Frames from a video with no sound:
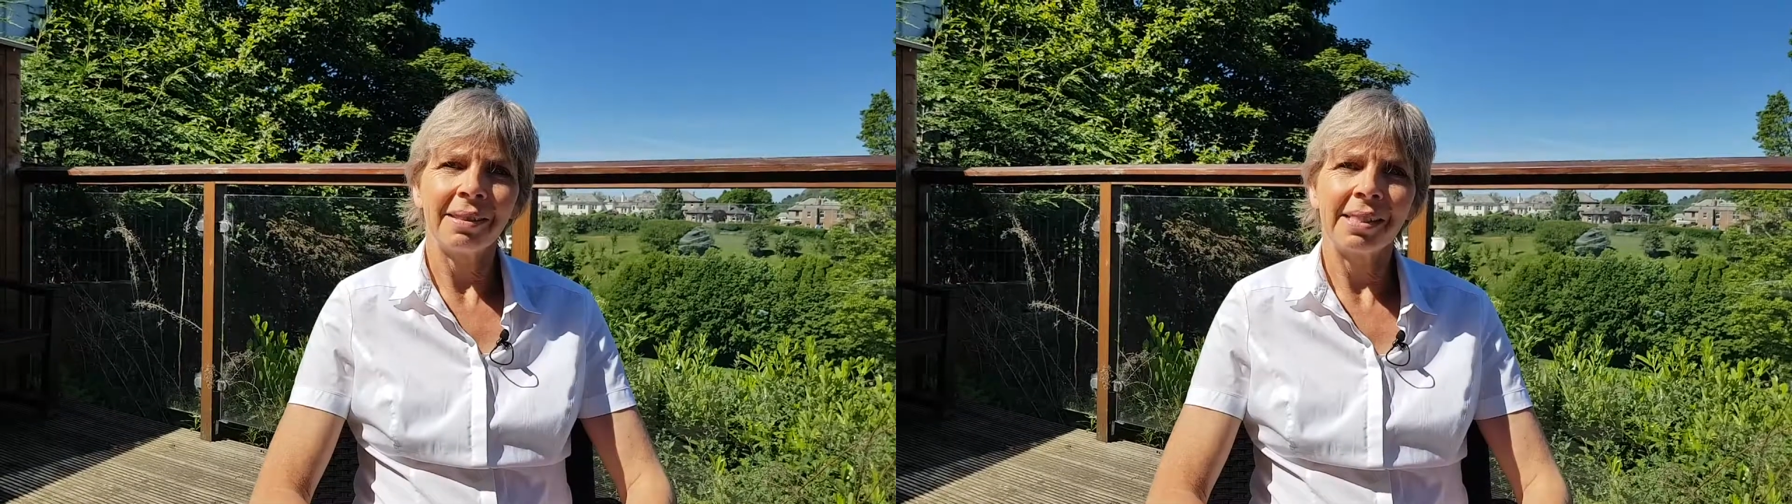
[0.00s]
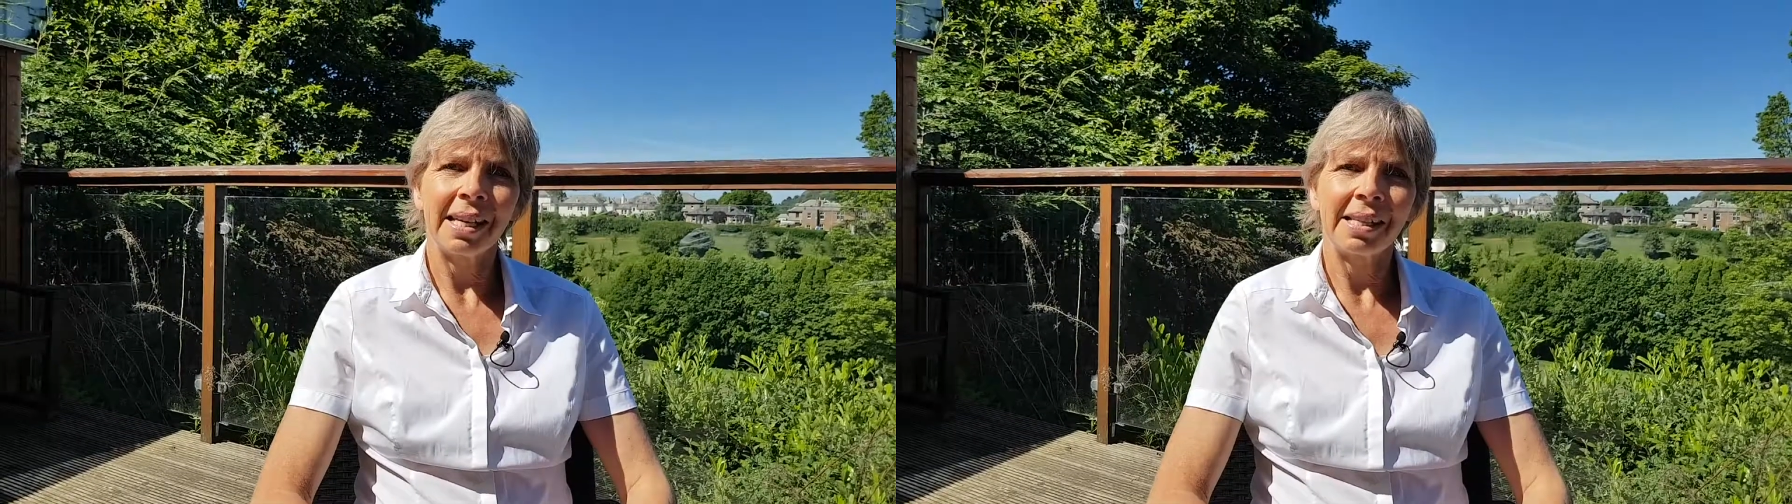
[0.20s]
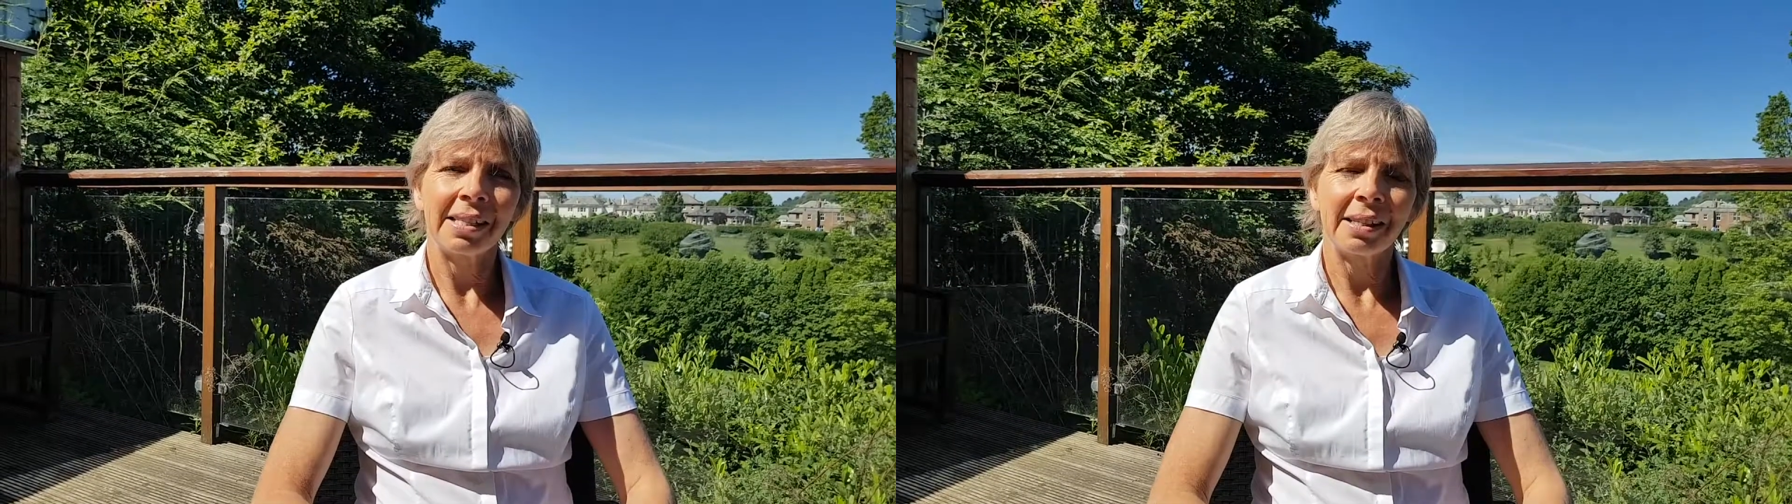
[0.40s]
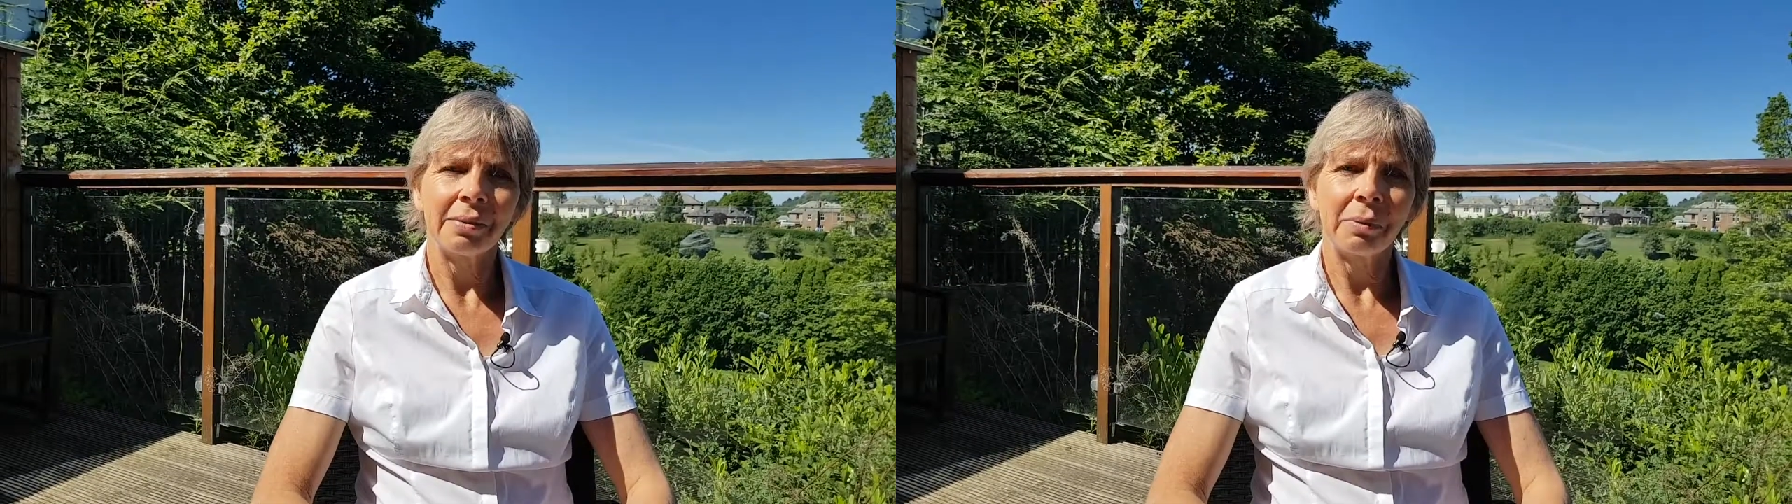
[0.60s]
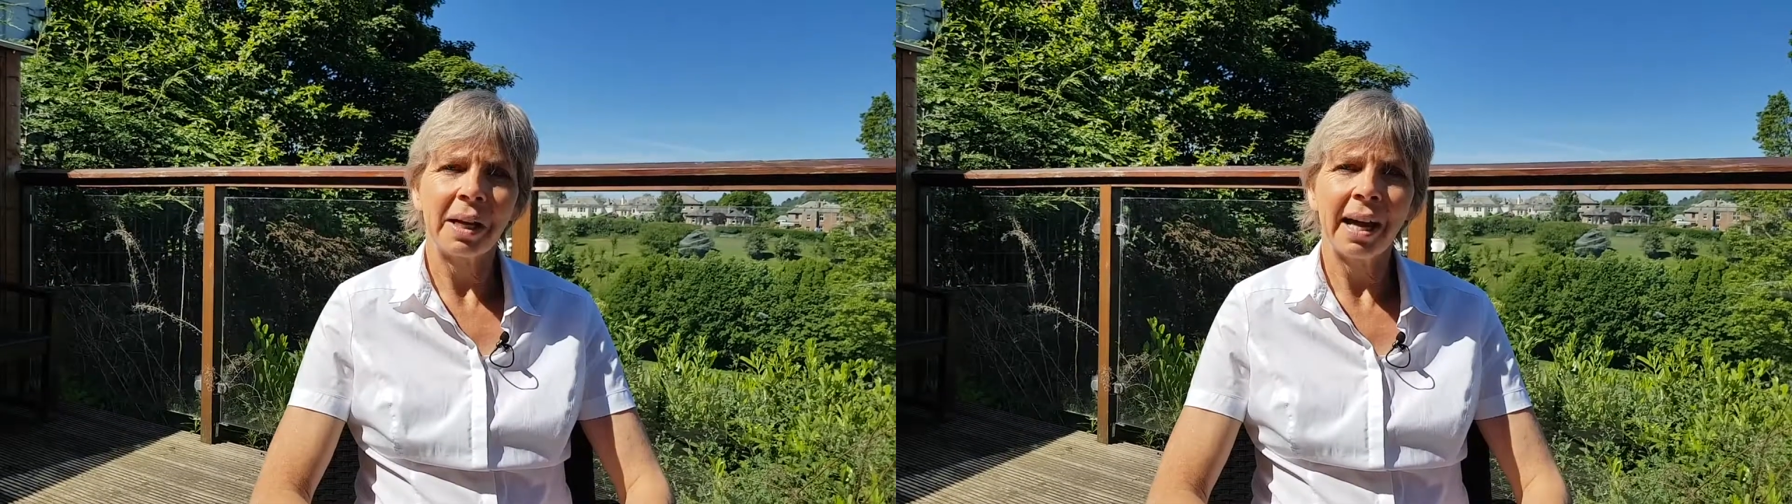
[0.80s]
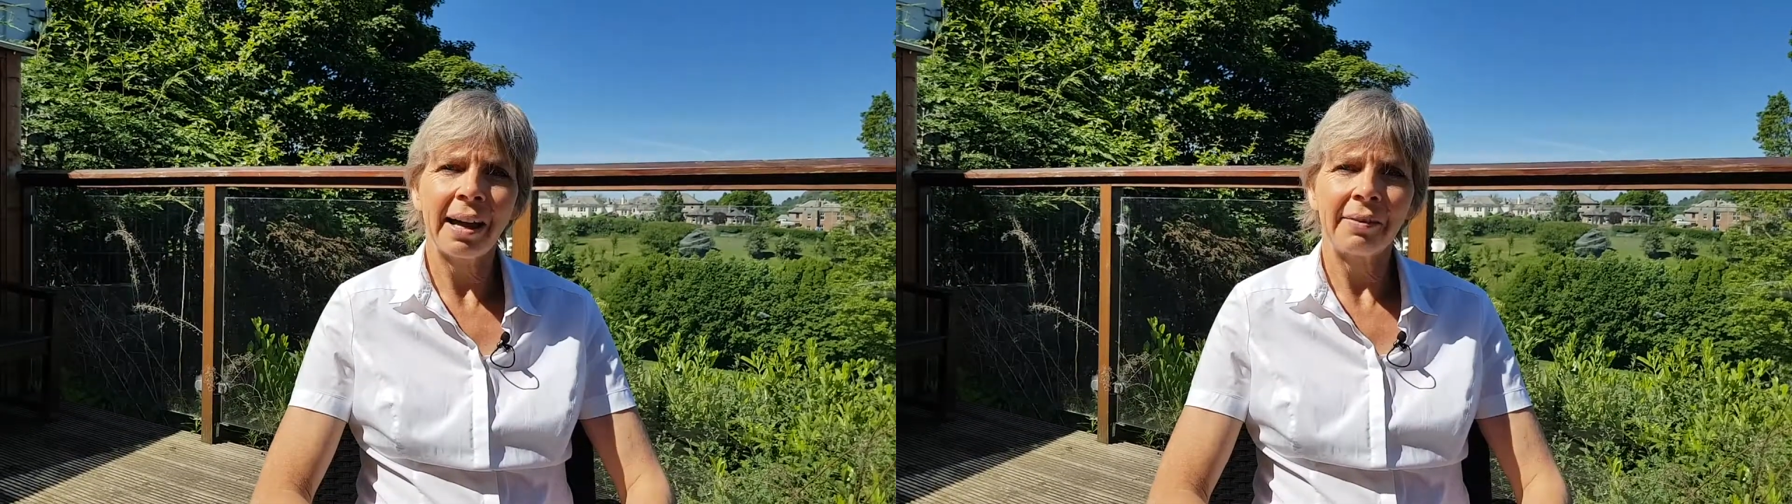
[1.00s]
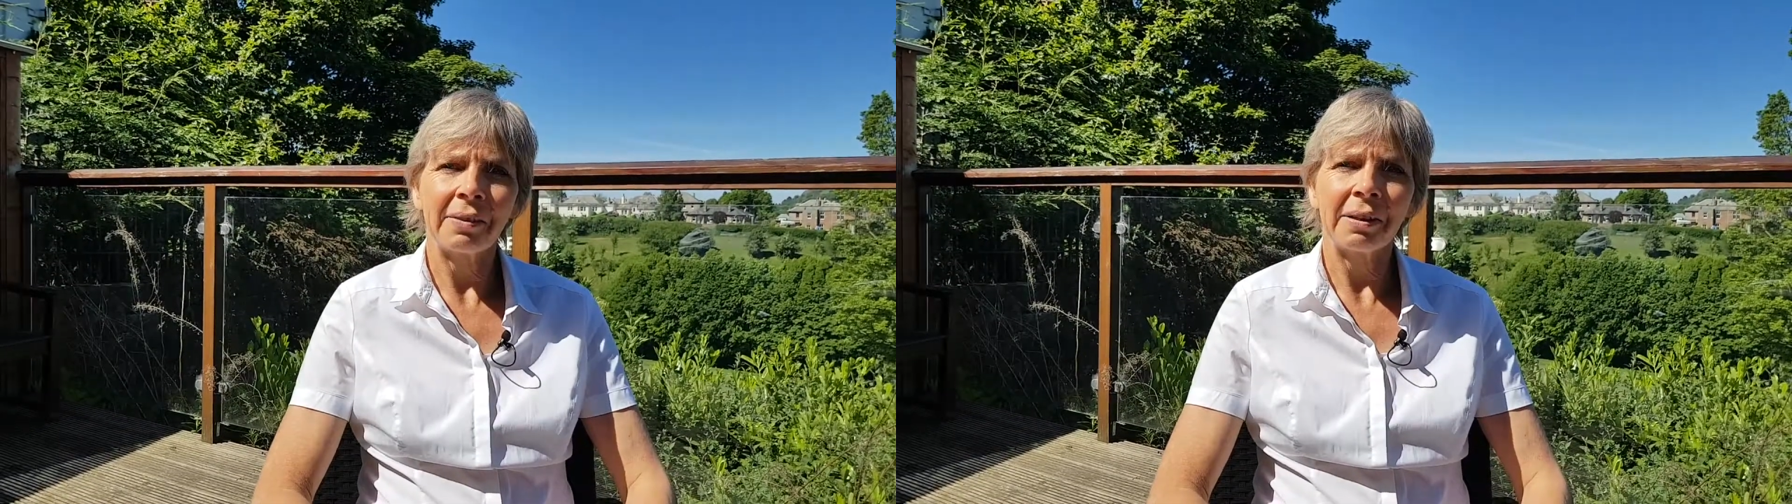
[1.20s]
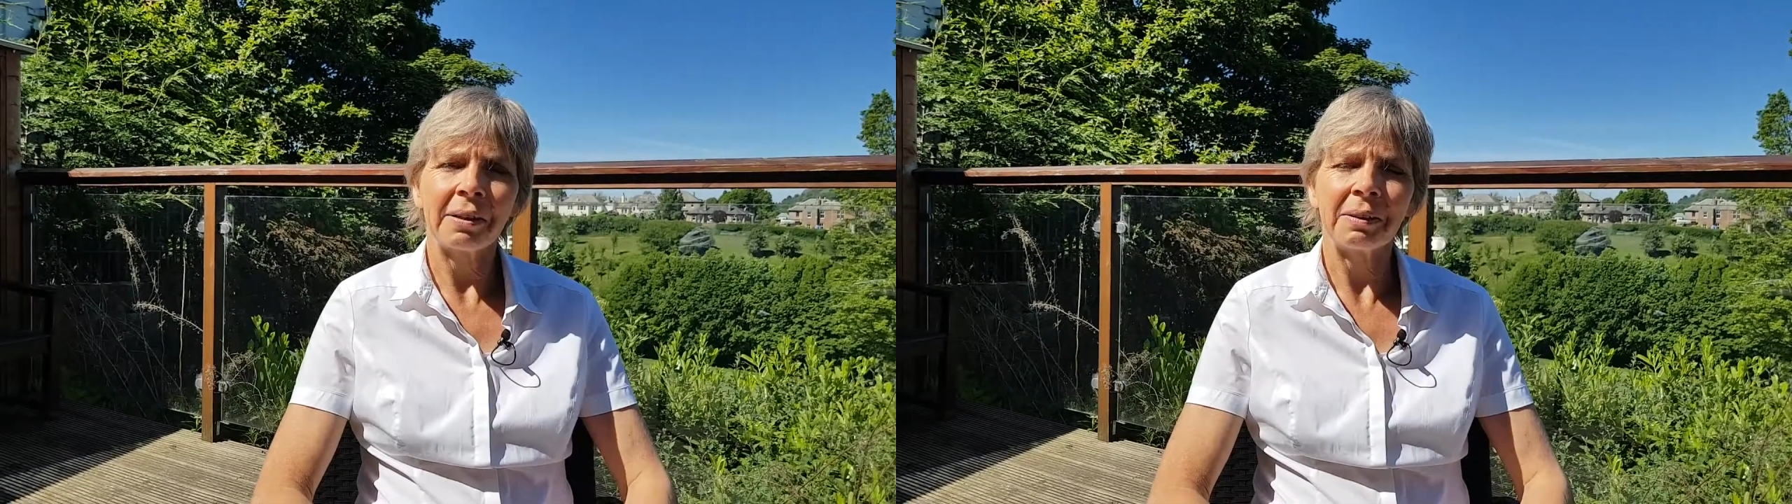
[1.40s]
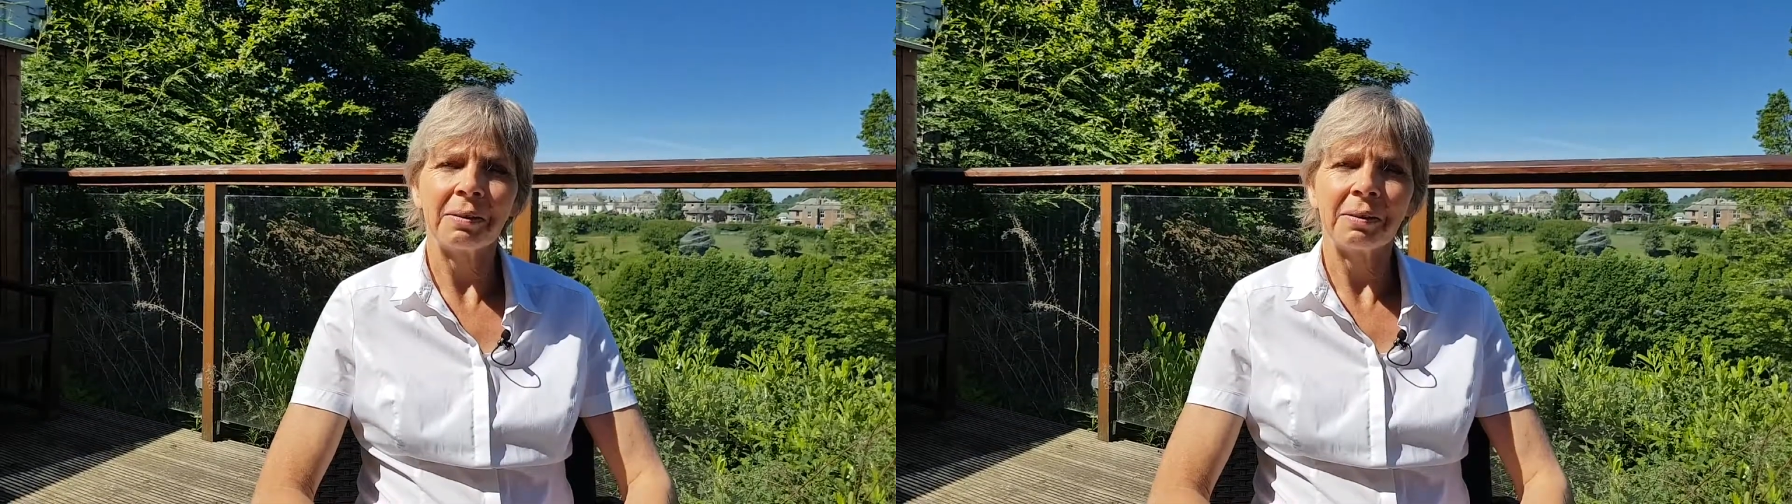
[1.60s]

data that we have are